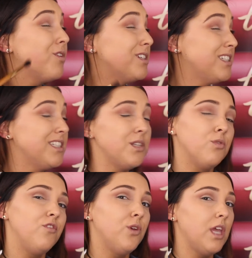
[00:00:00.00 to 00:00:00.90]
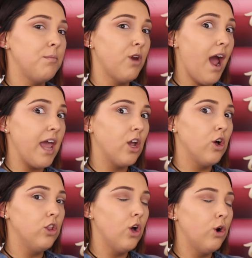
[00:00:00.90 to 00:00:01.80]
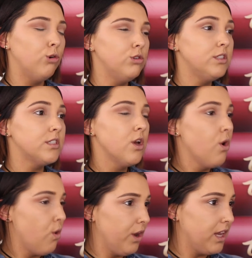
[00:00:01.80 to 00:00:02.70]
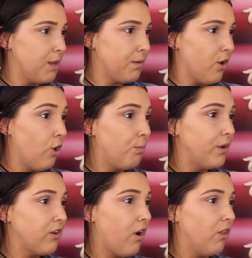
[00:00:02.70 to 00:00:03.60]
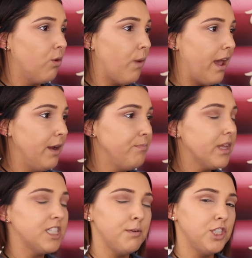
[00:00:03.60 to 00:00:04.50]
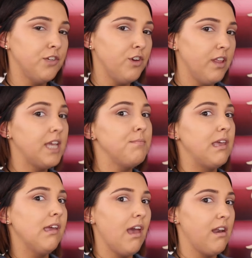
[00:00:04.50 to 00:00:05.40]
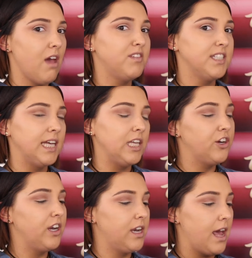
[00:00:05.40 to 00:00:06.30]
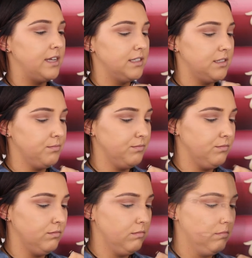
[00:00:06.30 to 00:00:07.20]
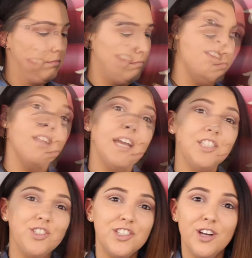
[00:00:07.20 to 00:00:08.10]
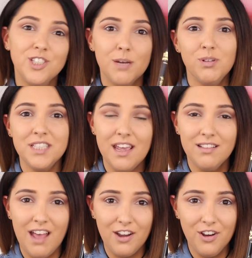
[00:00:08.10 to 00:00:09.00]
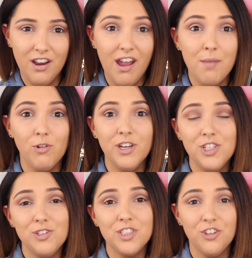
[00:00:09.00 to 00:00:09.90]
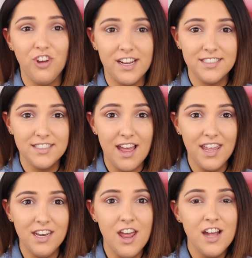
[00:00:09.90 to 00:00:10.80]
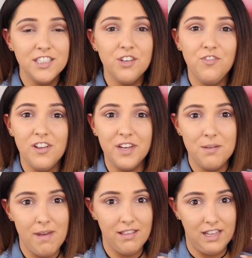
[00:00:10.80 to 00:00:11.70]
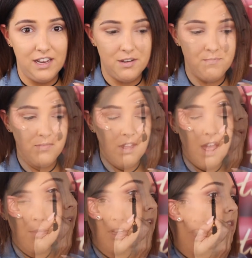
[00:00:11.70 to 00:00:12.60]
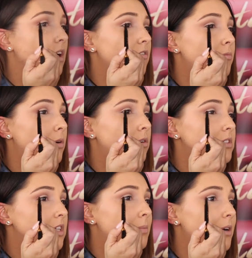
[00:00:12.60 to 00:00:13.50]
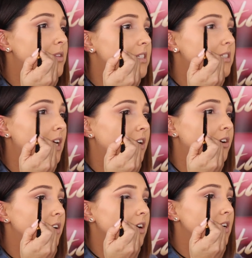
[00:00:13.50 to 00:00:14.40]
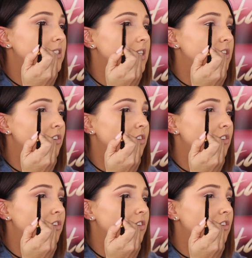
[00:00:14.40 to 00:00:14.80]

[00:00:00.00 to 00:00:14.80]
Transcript: versus then if you keep your eye closed or keep it open all the way, especially if you're like me and have slightly hooded eyes. Next, using our double take liner, I'm going to use the crayon side to fill in my lid. What I love most about this liner is that the